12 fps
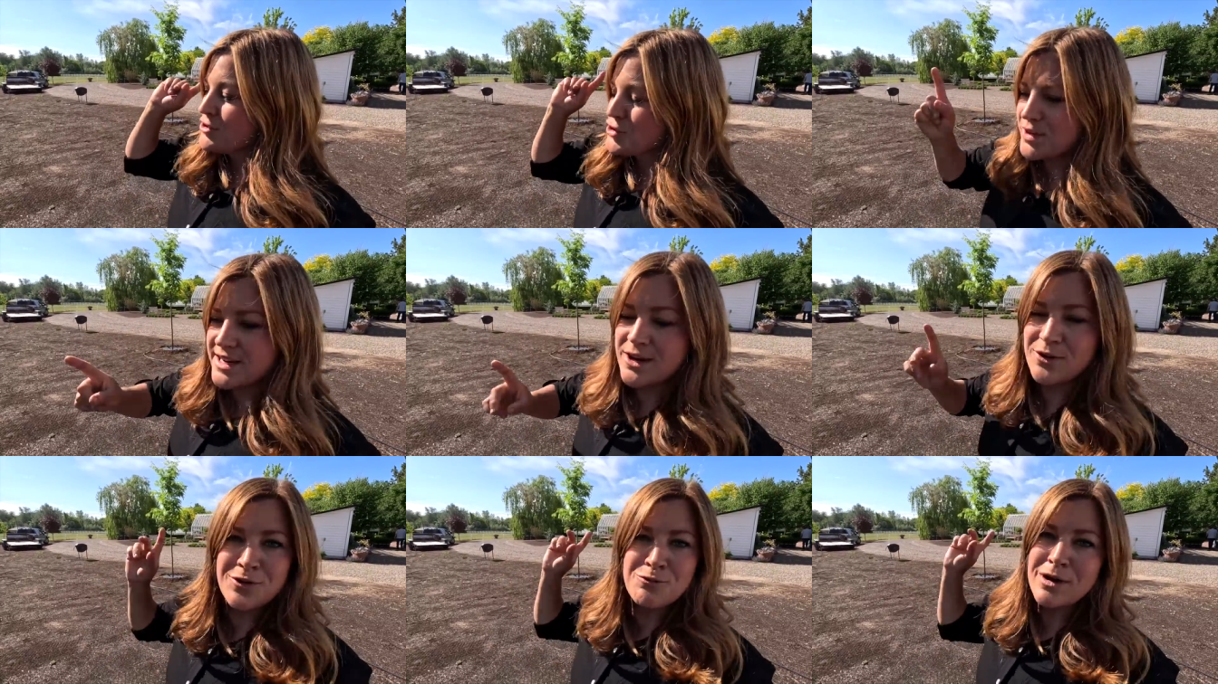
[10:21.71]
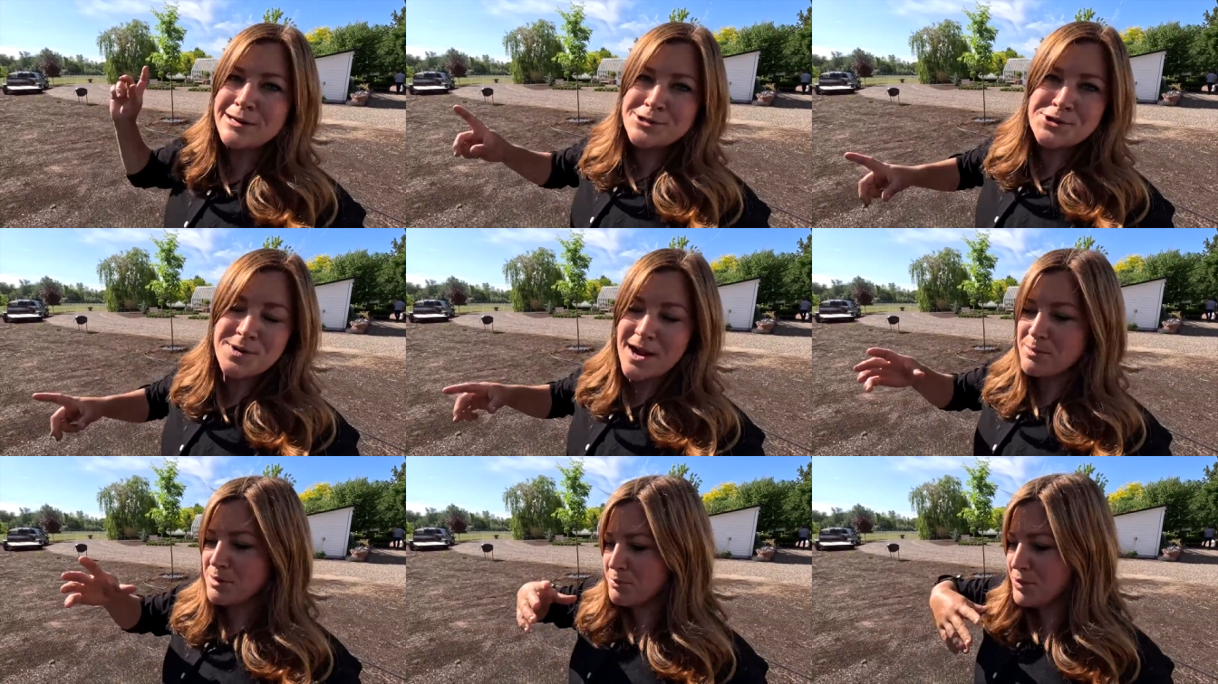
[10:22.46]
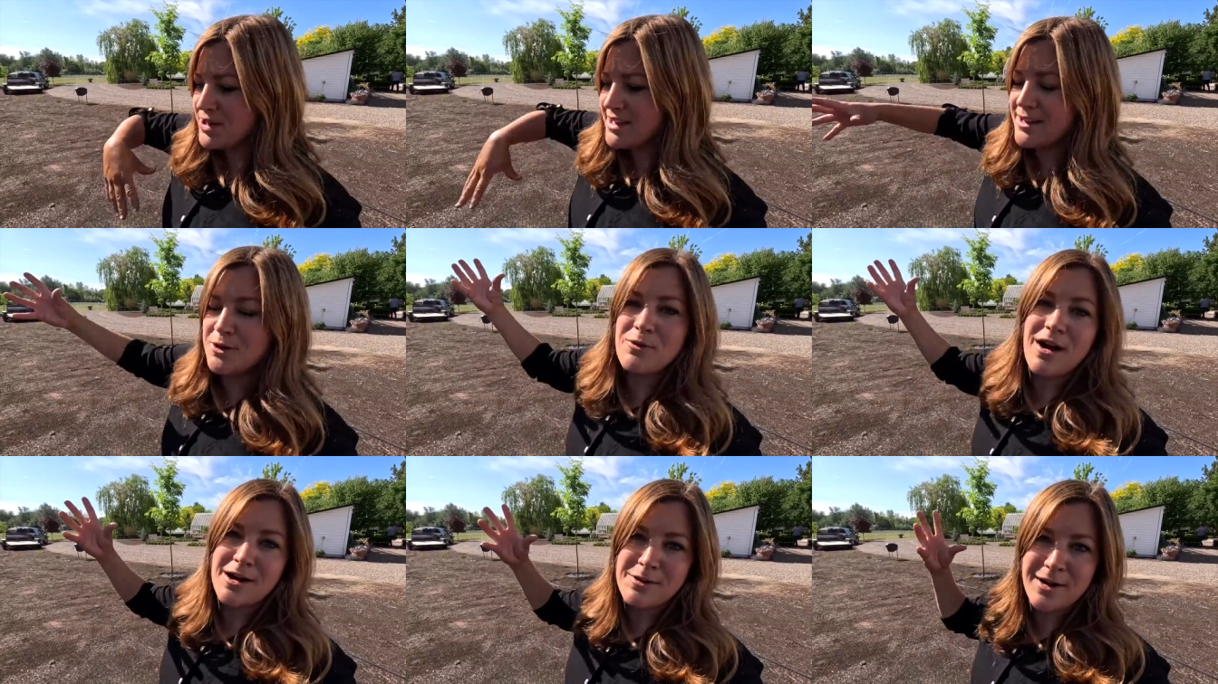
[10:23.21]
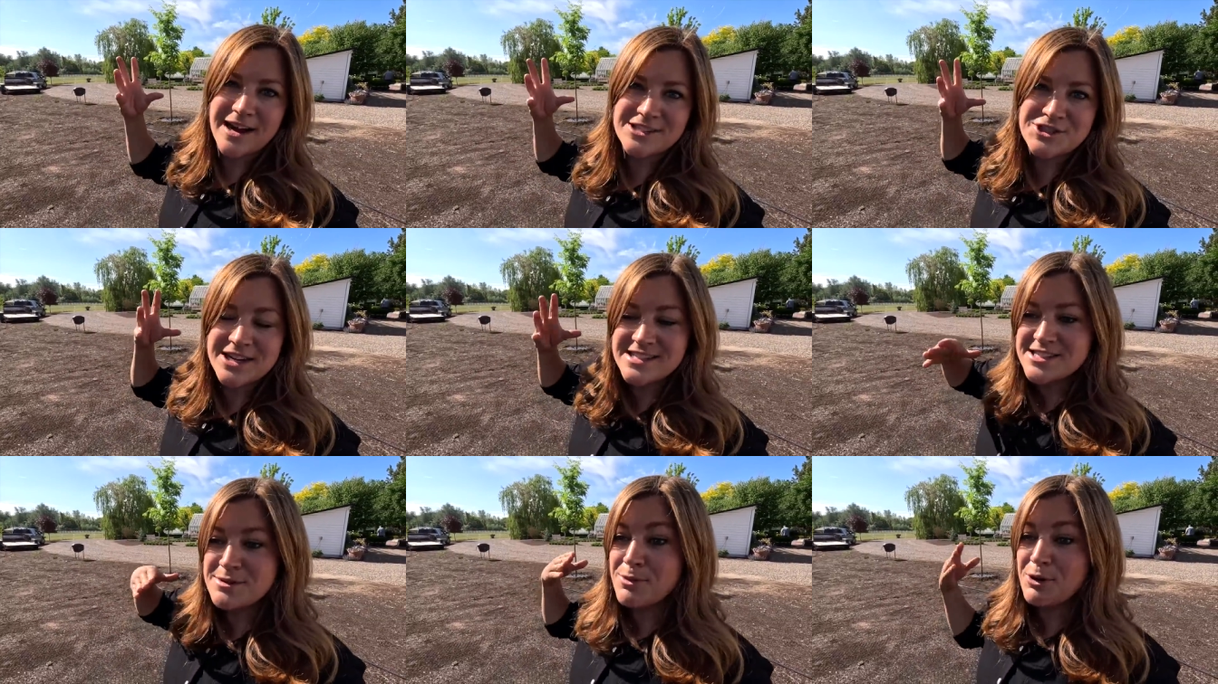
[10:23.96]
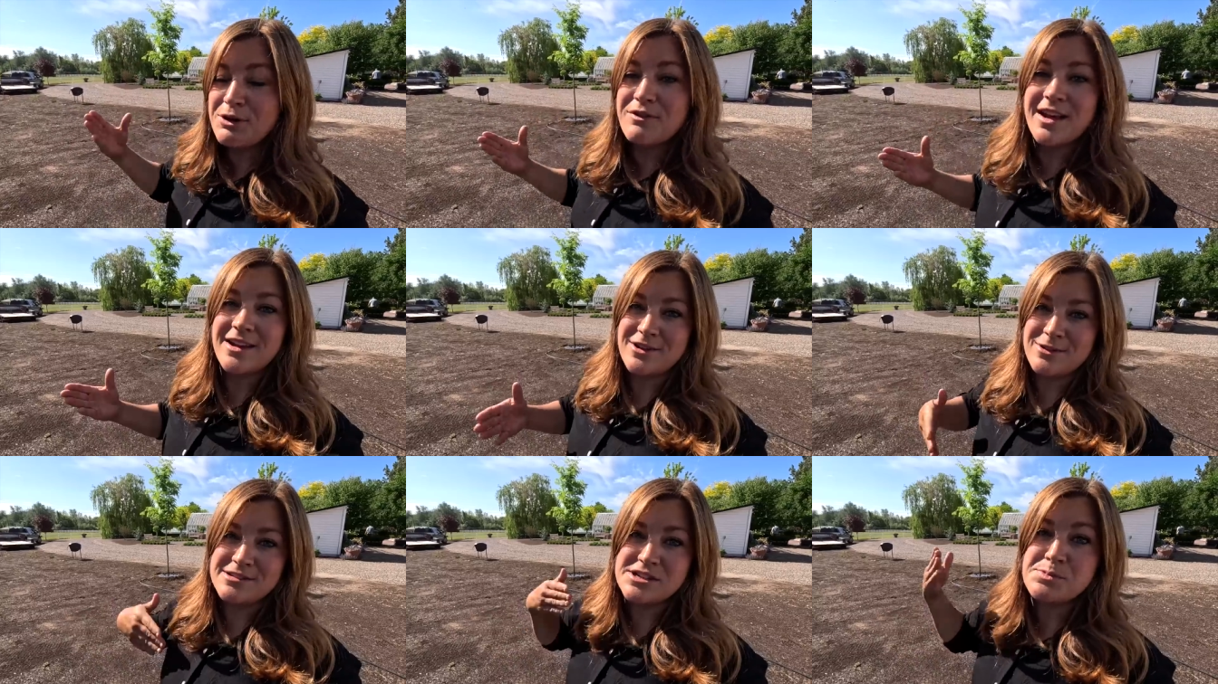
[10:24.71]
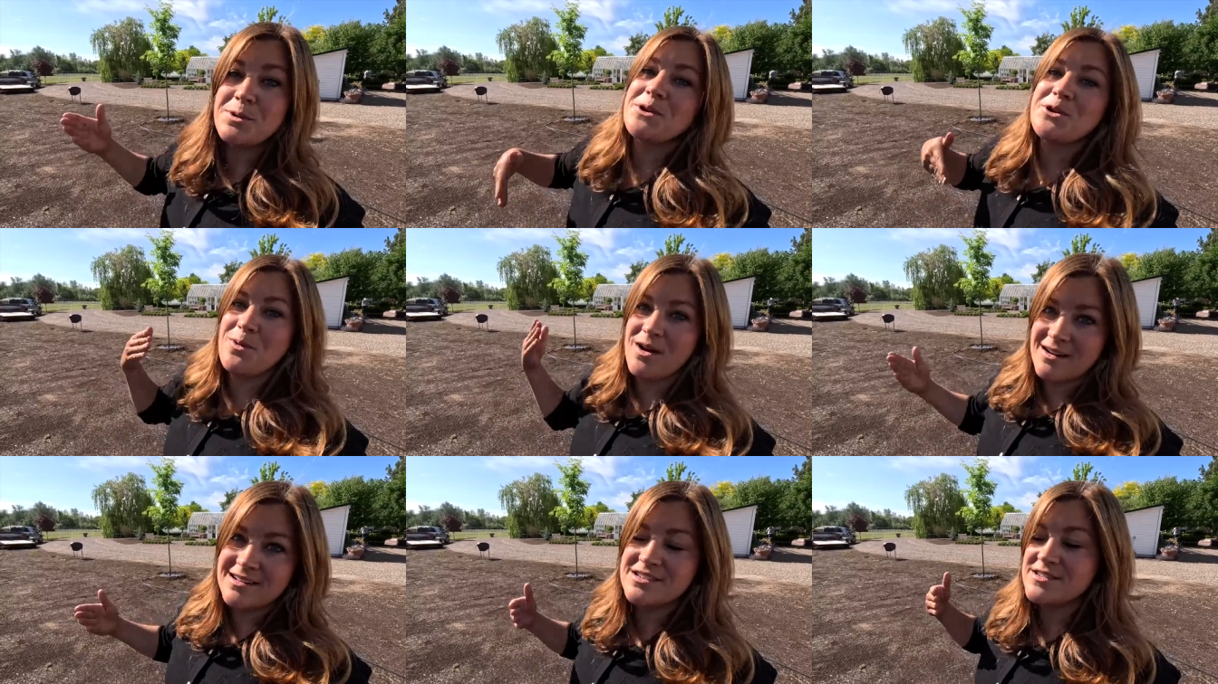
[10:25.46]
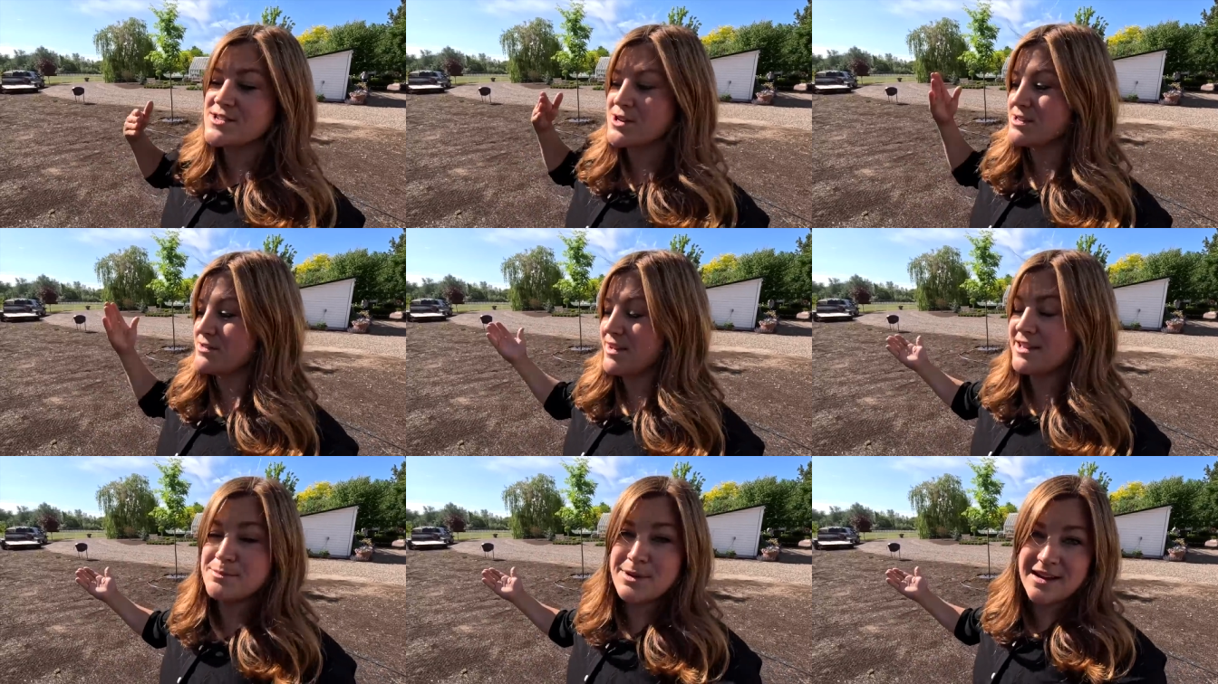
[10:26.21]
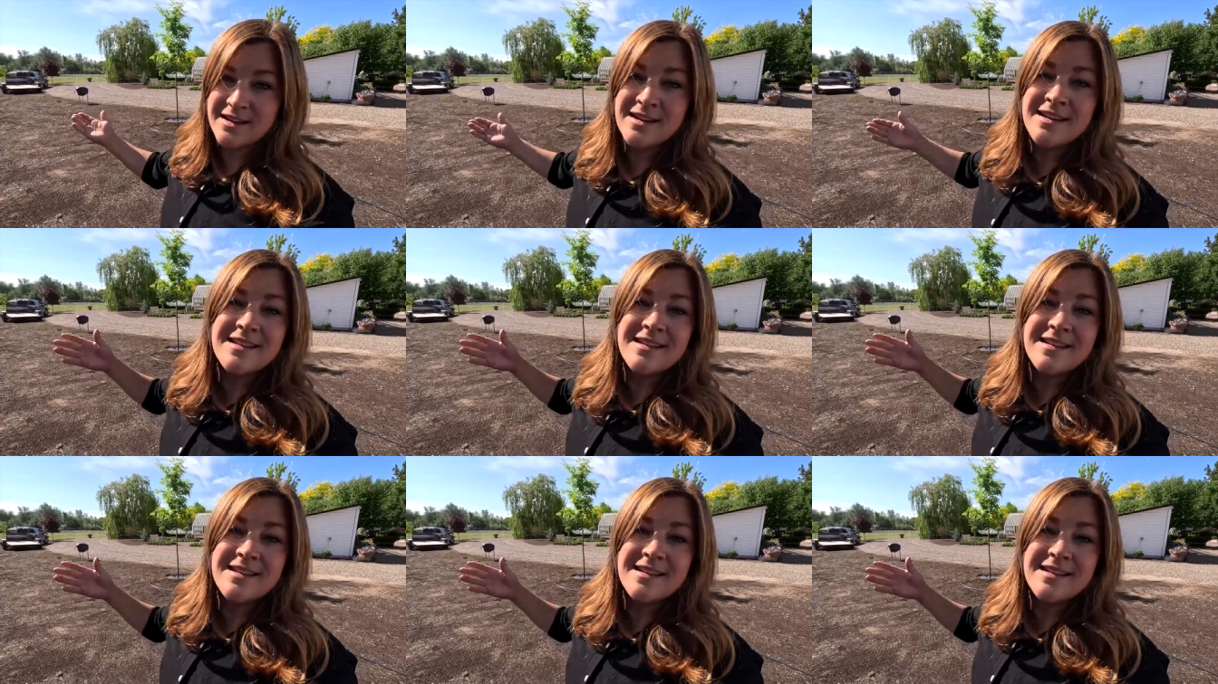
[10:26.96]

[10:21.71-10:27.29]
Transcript: tree or the one shrub or putting in a walkway just to motivate you and spur you on to start developing